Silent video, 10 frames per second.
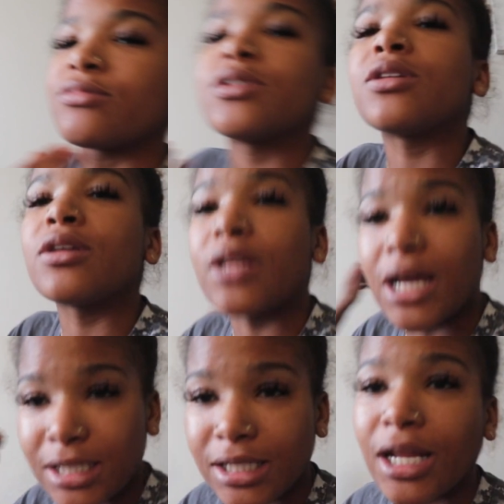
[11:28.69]
Ooh,
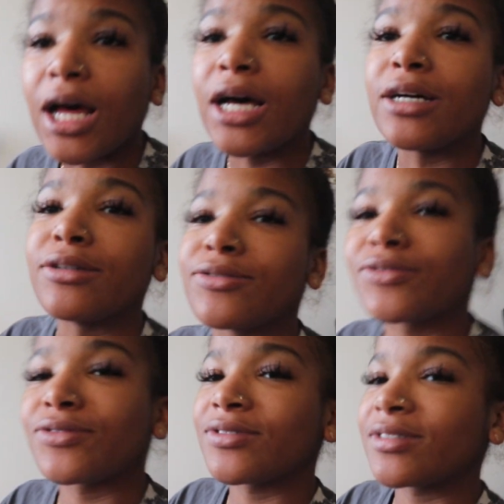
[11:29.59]
that's
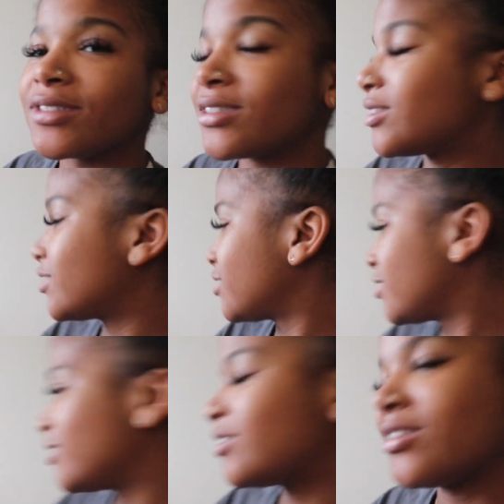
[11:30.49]
love. That's love right
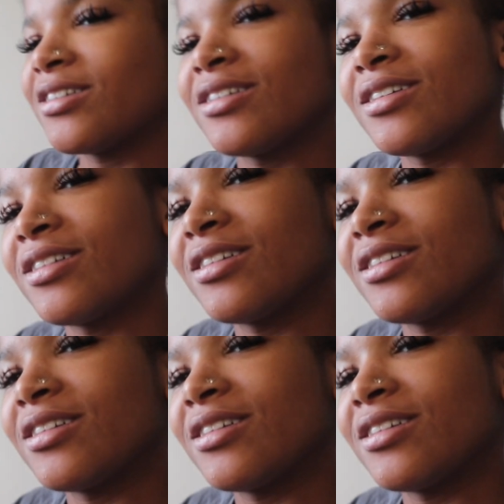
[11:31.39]
there. That just made me